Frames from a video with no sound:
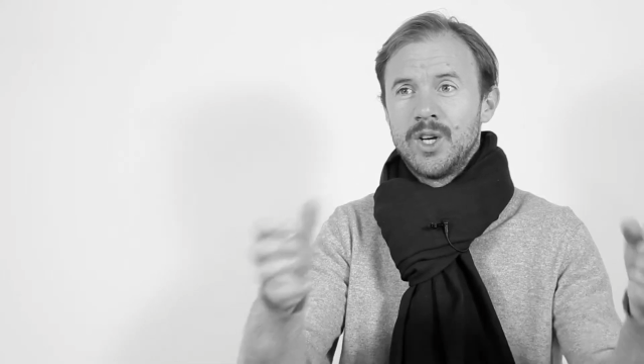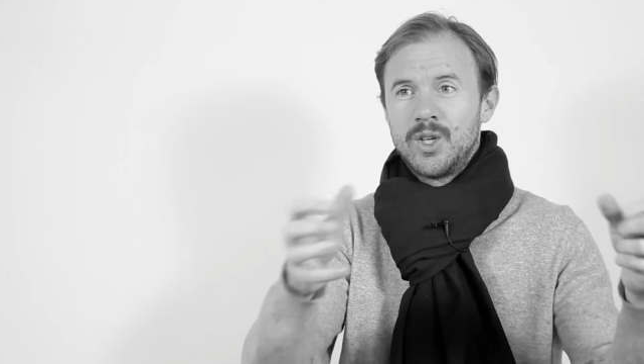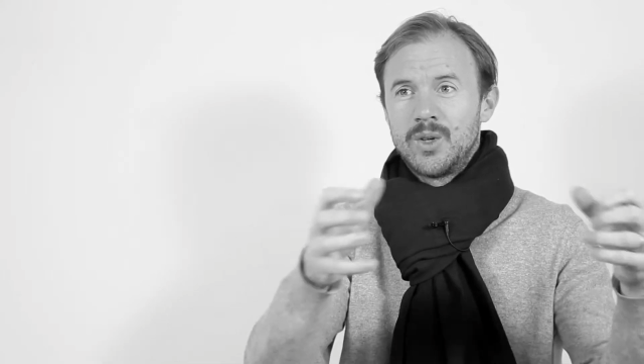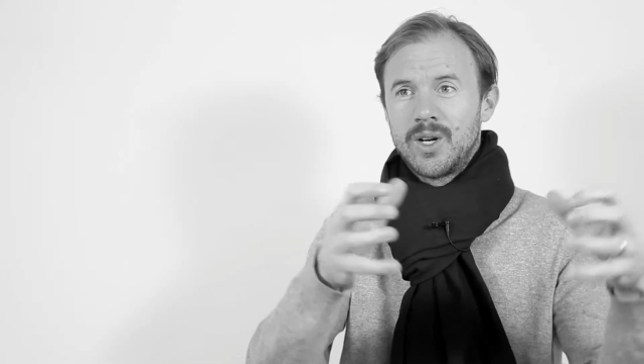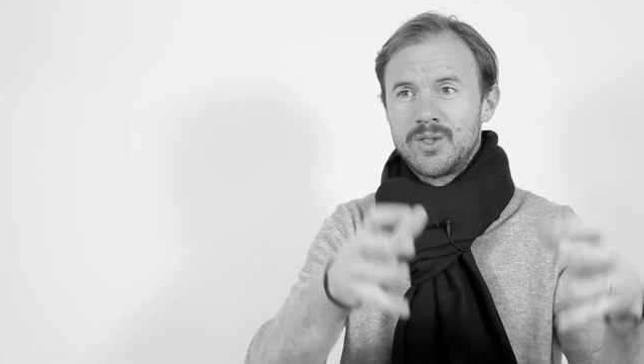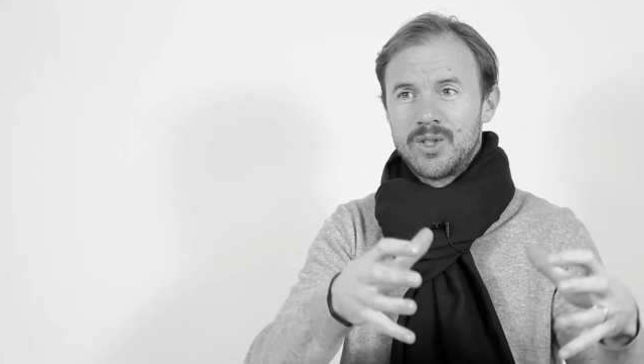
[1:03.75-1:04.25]

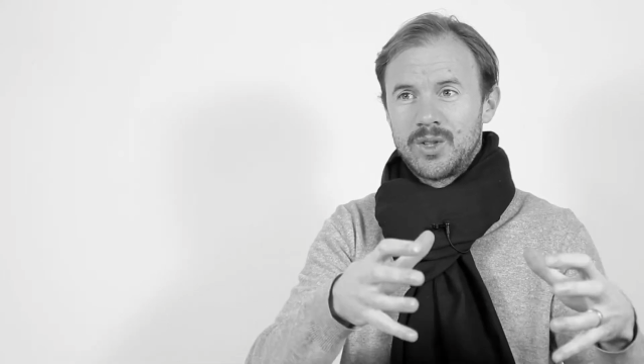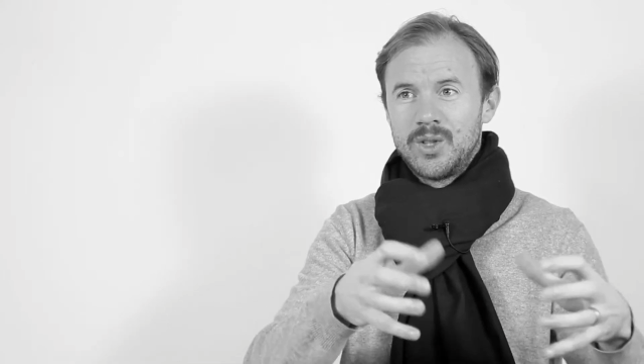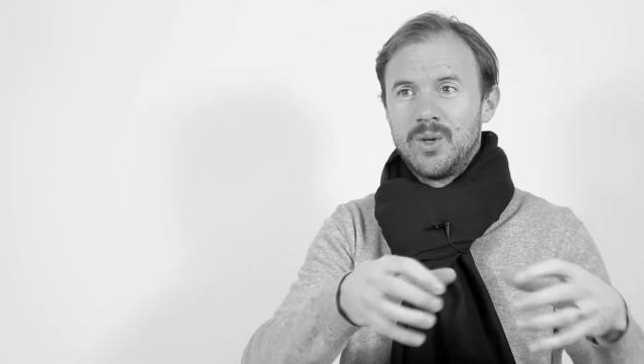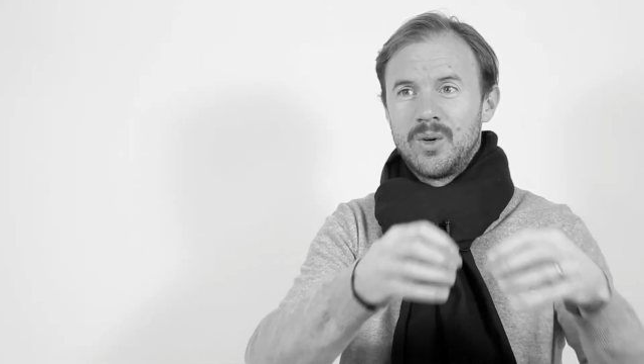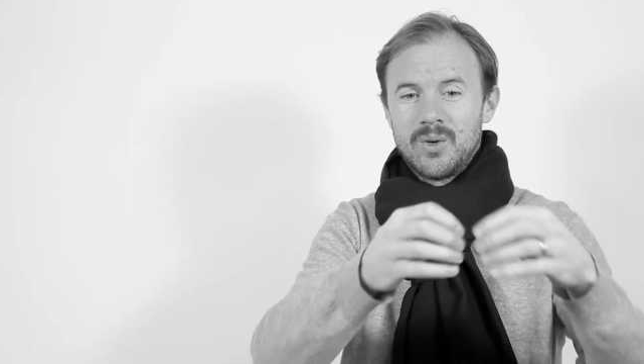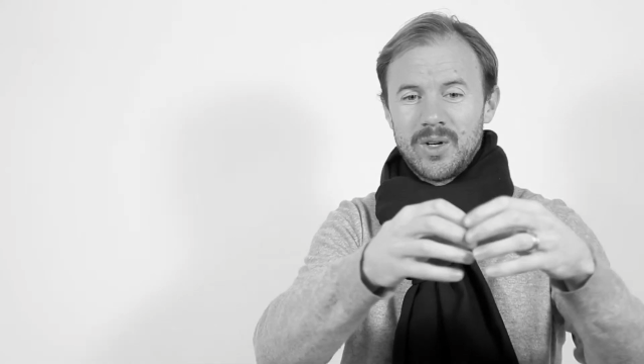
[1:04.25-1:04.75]
you go to
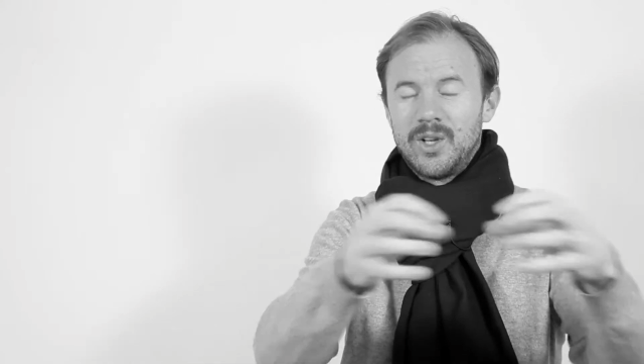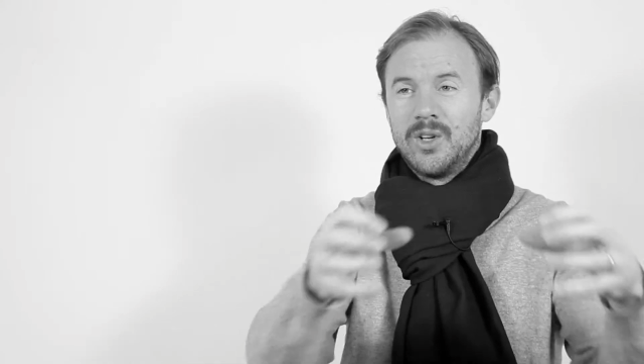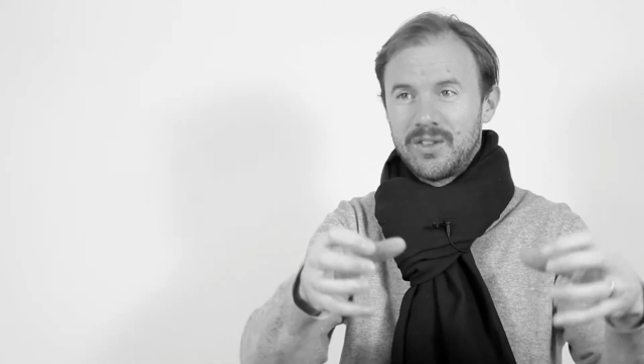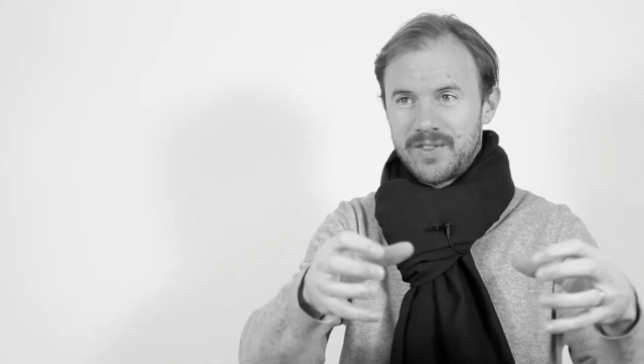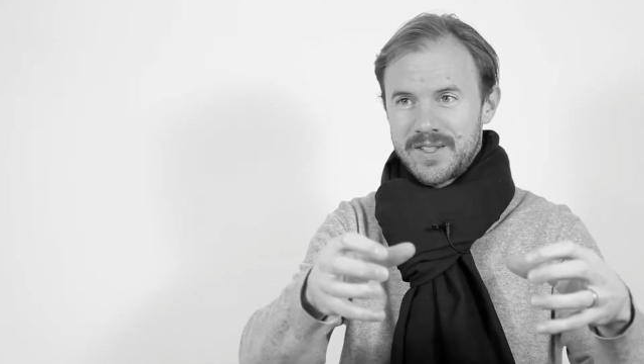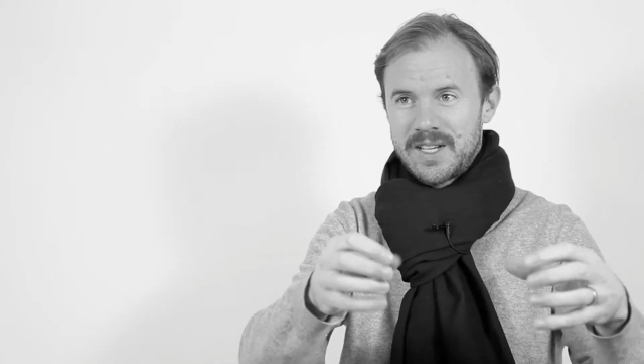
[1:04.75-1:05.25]
Google and
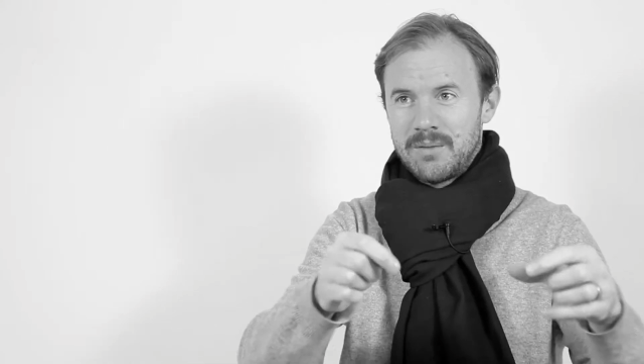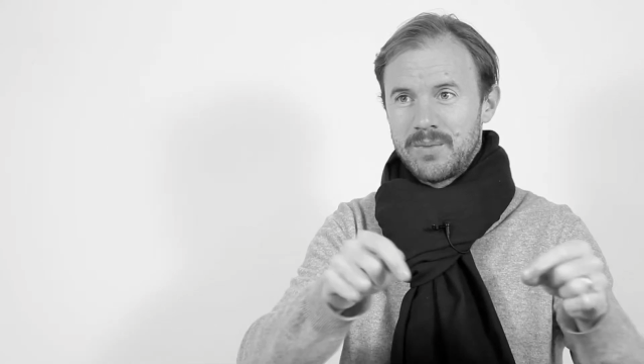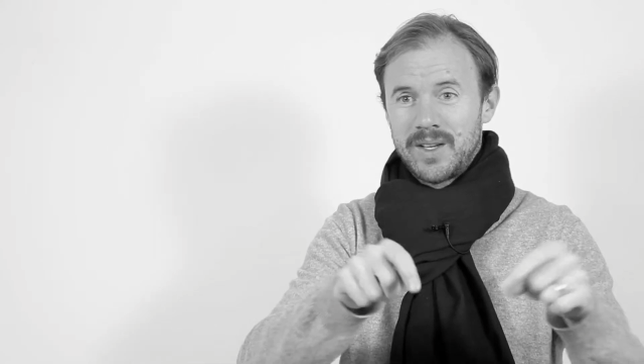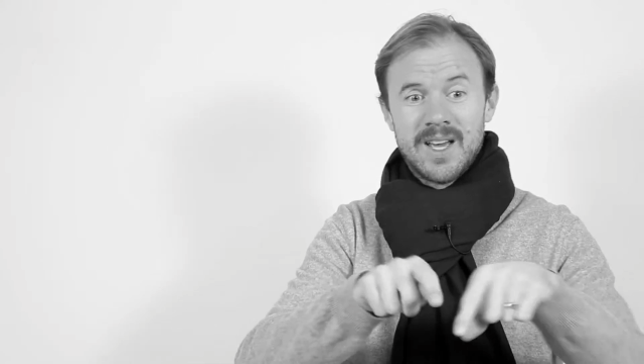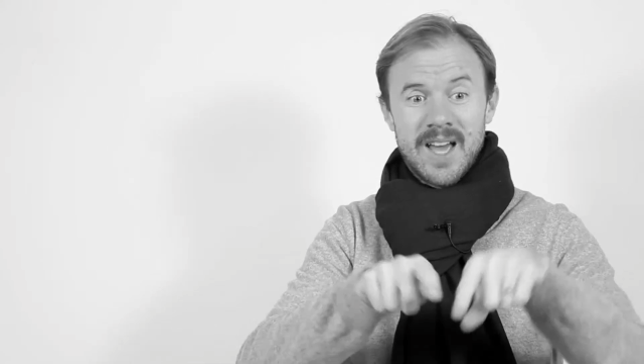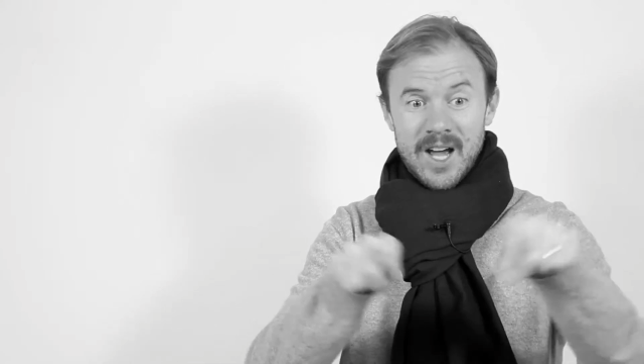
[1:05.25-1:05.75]
look for
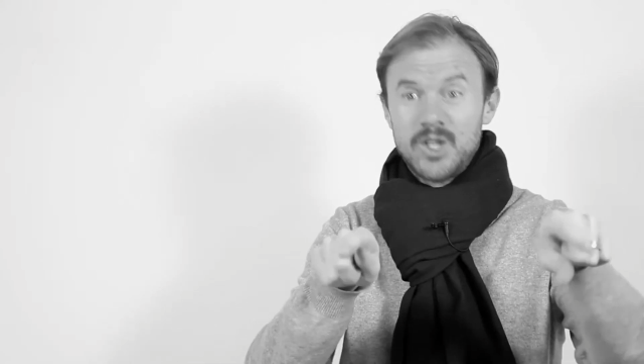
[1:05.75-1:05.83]
something.